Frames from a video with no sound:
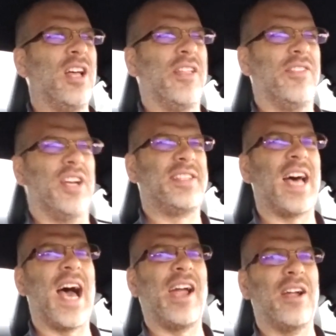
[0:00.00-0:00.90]
the
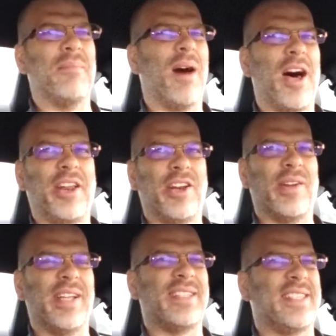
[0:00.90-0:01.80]
tire
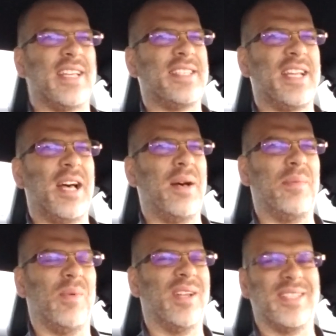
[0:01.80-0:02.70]
monitoring
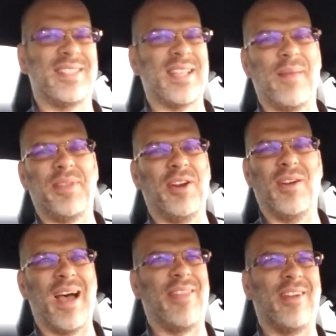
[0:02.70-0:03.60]
system was something
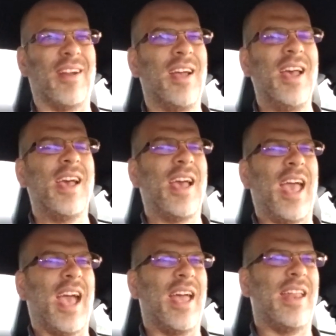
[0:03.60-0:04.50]
or other,
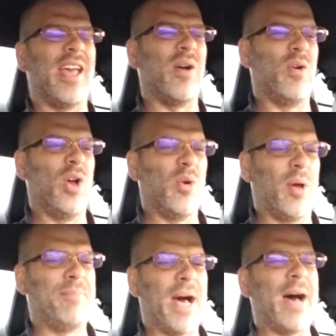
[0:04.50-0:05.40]
and it
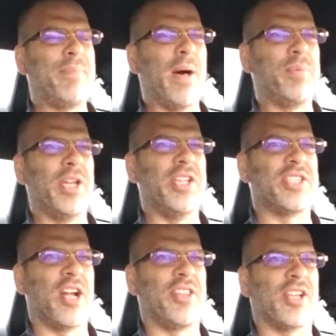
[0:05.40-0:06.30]
would pop up when you
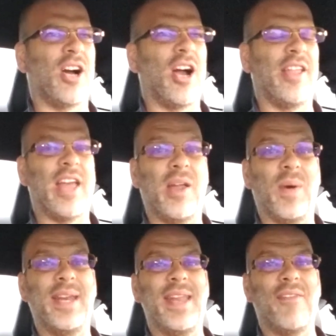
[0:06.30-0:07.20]
start the car, and then it
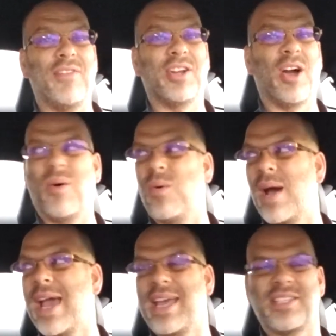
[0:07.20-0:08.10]
would never go
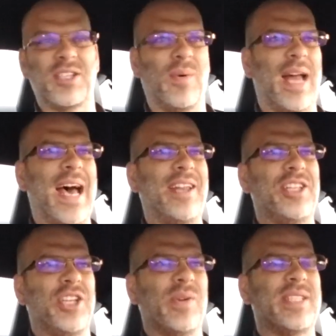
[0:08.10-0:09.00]
away. So what I had to
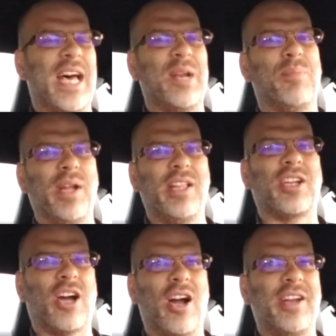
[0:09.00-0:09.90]
do is I had to bring the
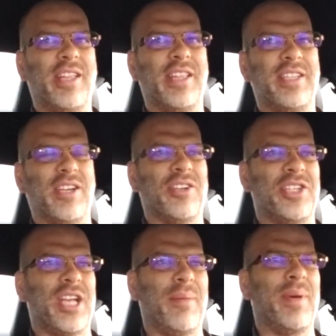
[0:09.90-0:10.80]
car into the
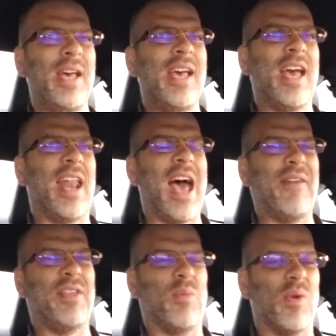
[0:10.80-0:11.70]
dealership and
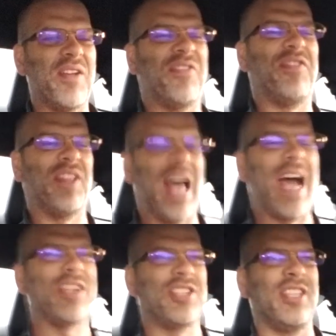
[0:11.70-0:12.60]
have them
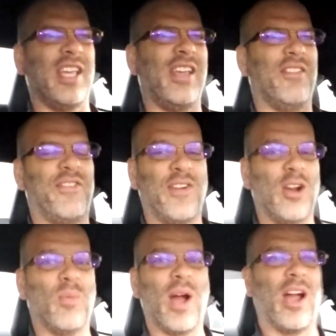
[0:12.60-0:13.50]
reflash the
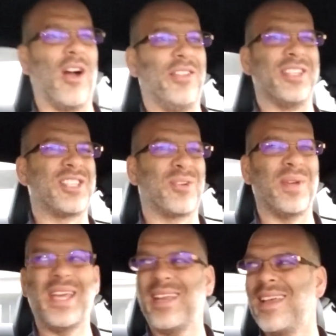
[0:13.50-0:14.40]
firmware on the
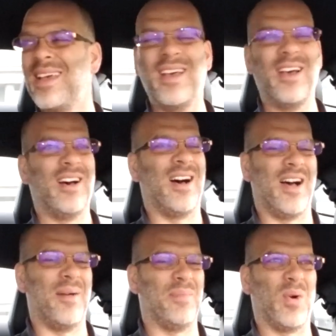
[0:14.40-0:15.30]
screen,
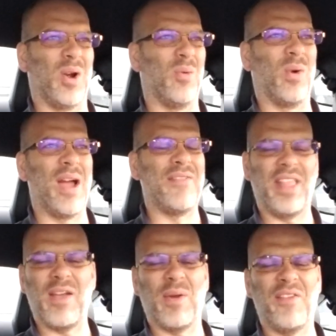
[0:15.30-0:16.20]
or wherever
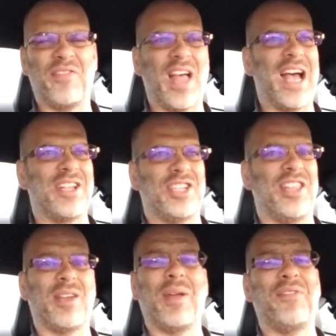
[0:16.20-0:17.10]
they reflash it.
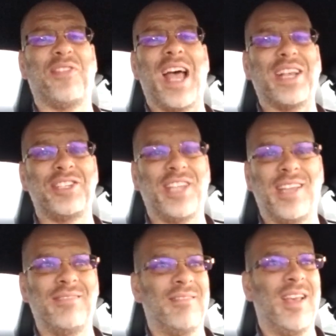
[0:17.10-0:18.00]
They reflashed
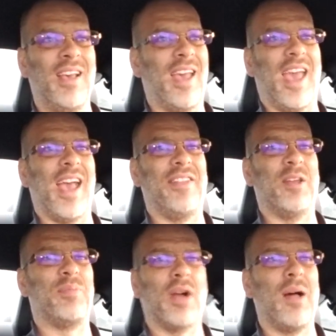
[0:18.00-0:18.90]
it, and
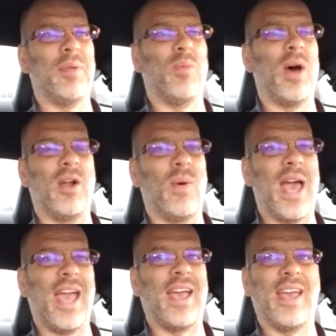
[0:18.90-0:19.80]
the problem went
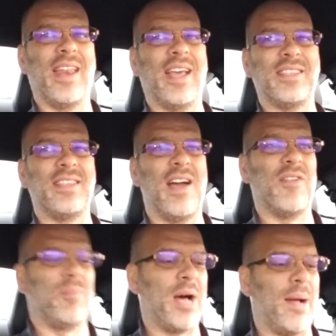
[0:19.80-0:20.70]
away and has
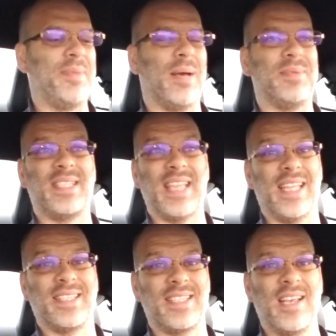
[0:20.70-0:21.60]
never popped up
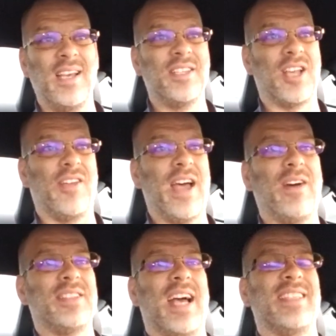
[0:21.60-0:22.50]
since. So that
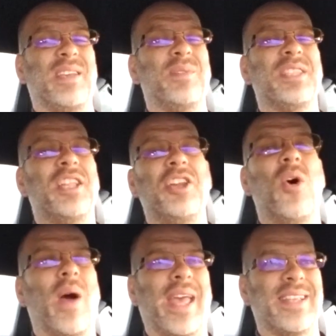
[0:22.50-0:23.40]
was nice. It was an
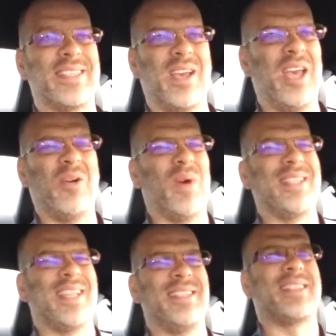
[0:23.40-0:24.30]
annoyance. It
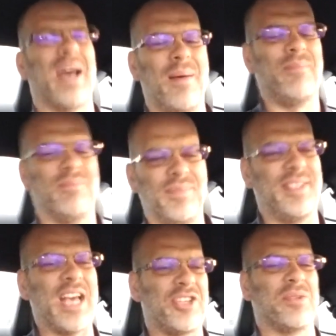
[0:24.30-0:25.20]
wasn't
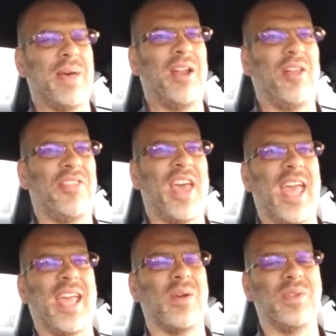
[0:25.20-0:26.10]
some detrimental
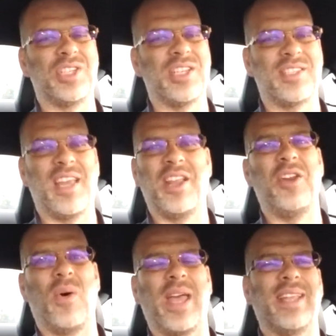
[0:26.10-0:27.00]
thing. It was just an
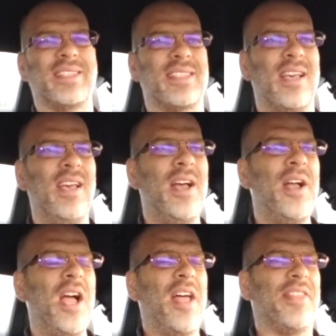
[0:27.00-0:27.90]
annoyance.
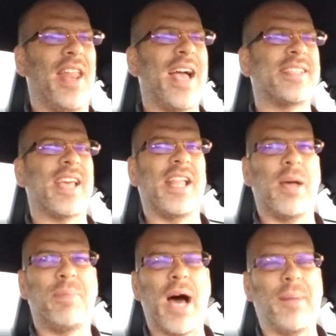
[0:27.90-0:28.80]
The next thing
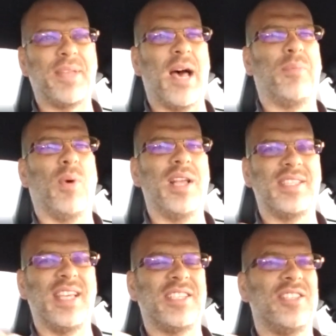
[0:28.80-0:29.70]
that popped up
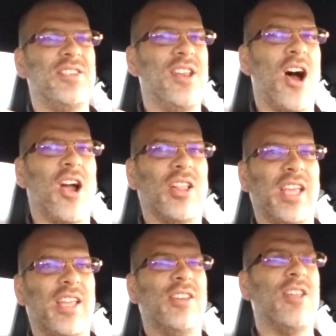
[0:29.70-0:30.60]
was this
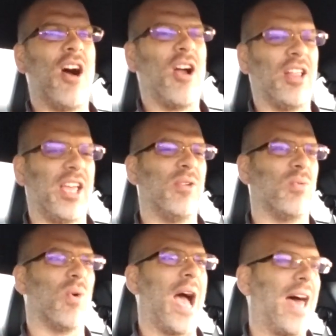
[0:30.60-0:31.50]
gnarly
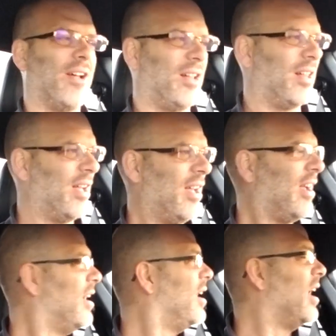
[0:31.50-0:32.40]
rattle
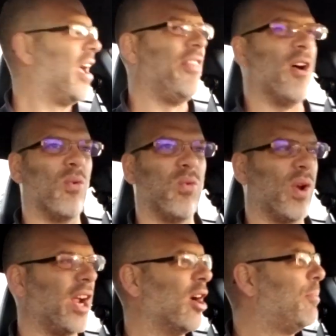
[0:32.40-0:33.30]
in the
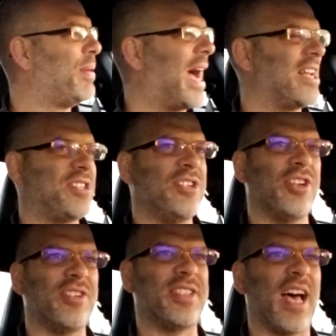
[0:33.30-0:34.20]
rear
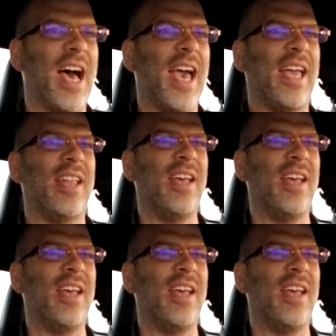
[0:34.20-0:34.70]
passenger side